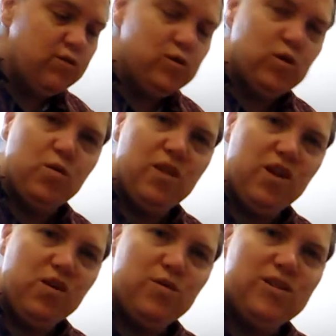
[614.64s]
So they
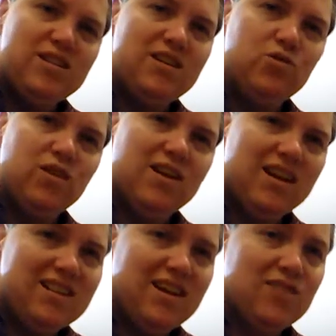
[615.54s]
use tea tree
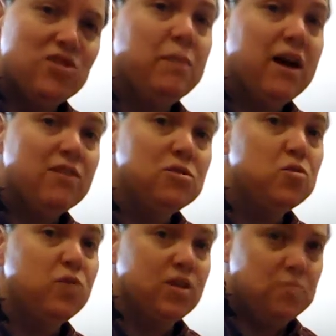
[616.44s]
as a spot
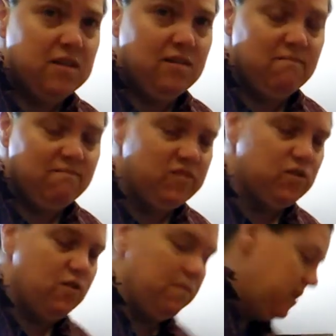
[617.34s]
treatment.
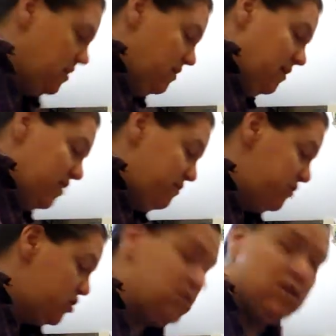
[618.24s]
So can't
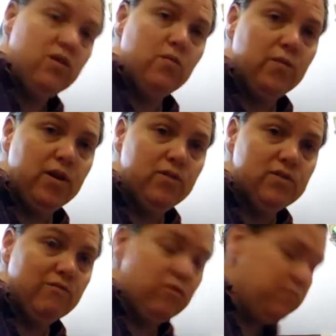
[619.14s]
officially tell you what we use
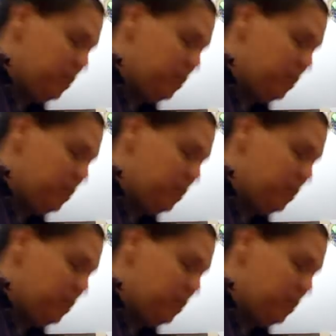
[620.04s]
it for,